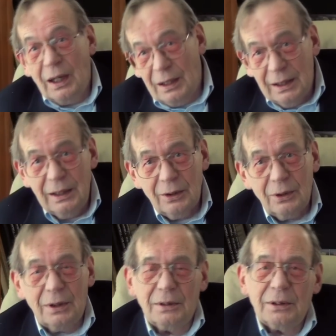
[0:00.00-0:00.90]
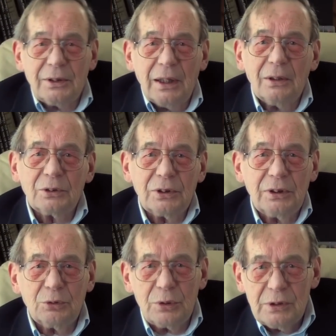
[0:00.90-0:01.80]
and here in the Tales
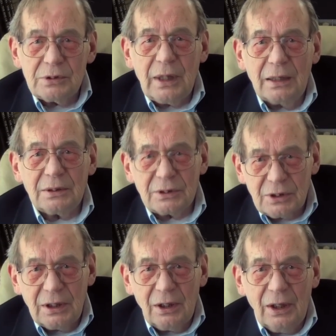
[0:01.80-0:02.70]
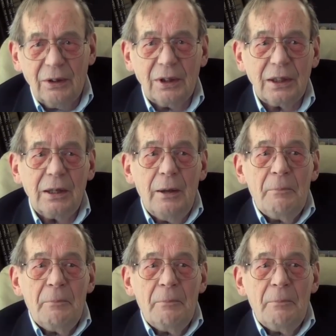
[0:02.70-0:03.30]
he treats as a singularity.